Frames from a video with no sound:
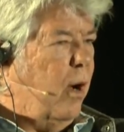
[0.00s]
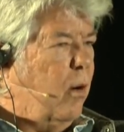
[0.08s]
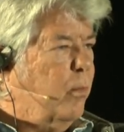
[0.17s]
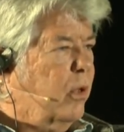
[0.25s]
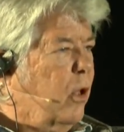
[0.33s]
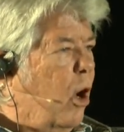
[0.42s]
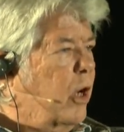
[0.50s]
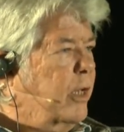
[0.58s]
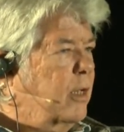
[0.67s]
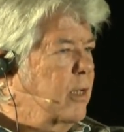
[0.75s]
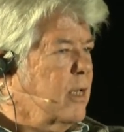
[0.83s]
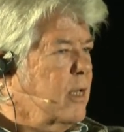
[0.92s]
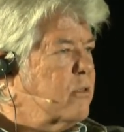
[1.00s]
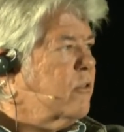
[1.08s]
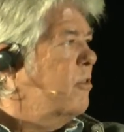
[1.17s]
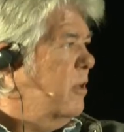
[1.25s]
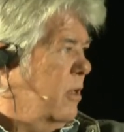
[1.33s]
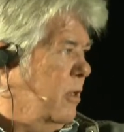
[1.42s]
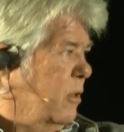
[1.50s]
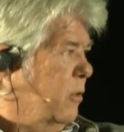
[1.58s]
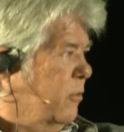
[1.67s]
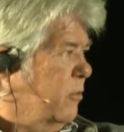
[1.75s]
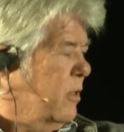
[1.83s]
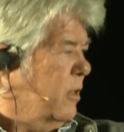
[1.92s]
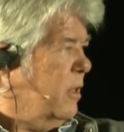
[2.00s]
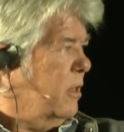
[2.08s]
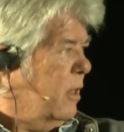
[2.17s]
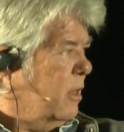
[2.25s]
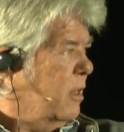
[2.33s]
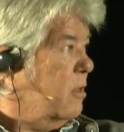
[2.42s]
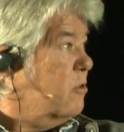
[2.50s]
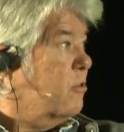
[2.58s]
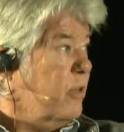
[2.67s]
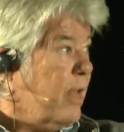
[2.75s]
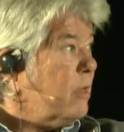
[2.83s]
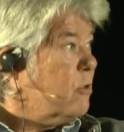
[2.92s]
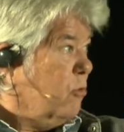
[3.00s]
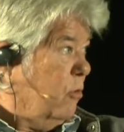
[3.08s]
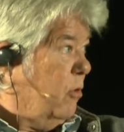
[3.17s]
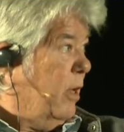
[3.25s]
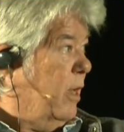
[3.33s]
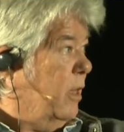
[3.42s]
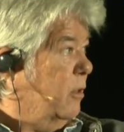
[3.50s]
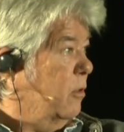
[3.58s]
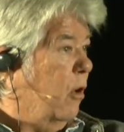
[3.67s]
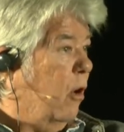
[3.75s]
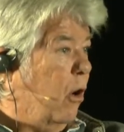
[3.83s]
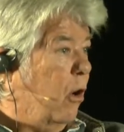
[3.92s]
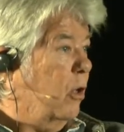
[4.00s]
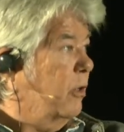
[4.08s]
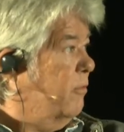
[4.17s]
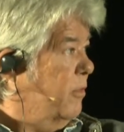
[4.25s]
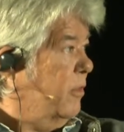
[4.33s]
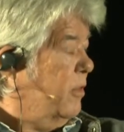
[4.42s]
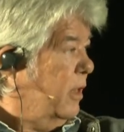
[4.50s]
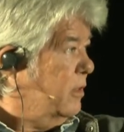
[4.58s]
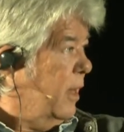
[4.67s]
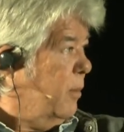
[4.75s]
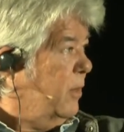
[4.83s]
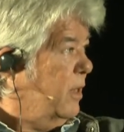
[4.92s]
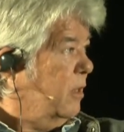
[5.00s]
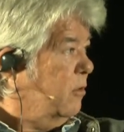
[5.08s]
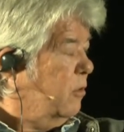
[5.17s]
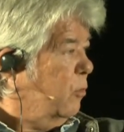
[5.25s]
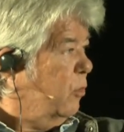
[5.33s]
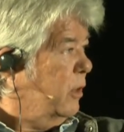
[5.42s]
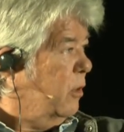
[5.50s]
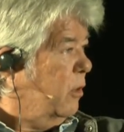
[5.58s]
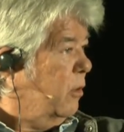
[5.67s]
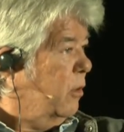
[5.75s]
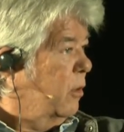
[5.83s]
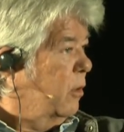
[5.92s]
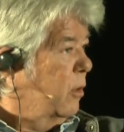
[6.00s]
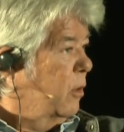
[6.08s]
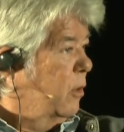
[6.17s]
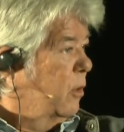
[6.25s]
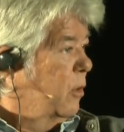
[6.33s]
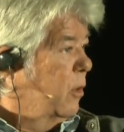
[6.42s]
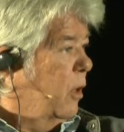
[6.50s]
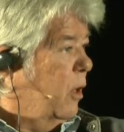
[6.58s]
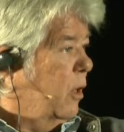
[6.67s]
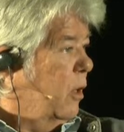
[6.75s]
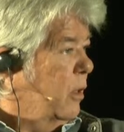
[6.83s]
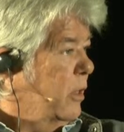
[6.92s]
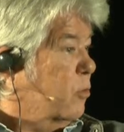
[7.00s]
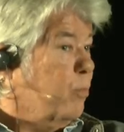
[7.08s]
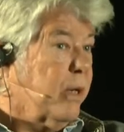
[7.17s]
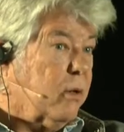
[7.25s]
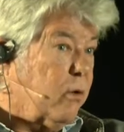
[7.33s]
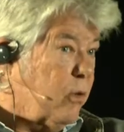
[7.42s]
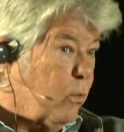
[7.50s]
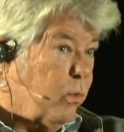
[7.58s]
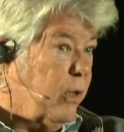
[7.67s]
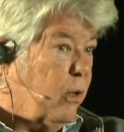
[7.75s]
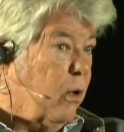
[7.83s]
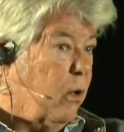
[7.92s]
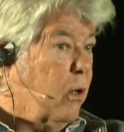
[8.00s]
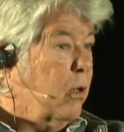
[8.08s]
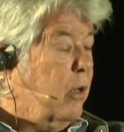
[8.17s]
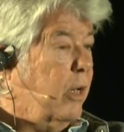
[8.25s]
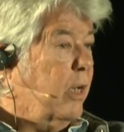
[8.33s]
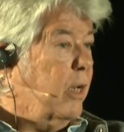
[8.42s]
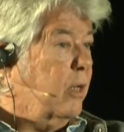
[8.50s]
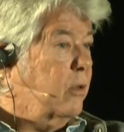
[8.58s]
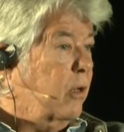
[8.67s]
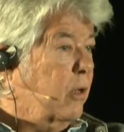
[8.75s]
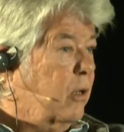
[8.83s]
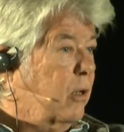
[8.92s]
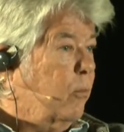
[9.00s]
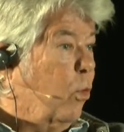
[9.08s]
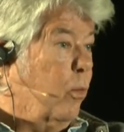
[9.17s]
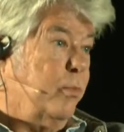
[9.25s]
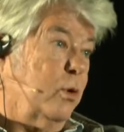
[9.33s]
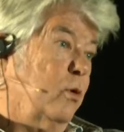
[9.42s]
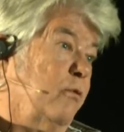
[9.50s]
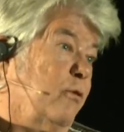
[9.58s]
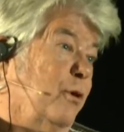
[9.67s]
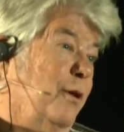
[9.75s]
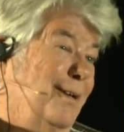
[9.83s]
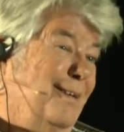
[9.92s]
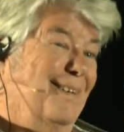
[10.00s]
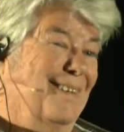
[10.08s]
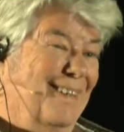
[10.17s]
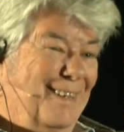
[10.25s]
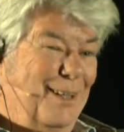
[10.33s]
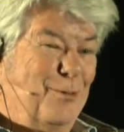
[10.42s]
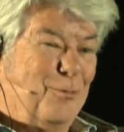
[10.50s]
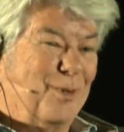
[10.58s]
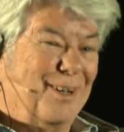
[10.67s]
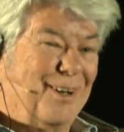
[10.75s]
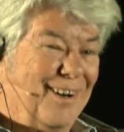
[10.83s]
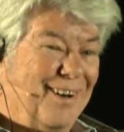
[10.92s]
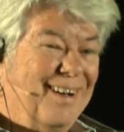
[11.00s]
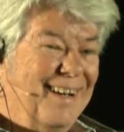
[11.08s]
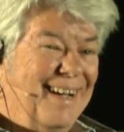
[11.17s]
belonging is the hills. It is nature and all of that means, and we are. It's bigger than we are, and more beautiful than we are,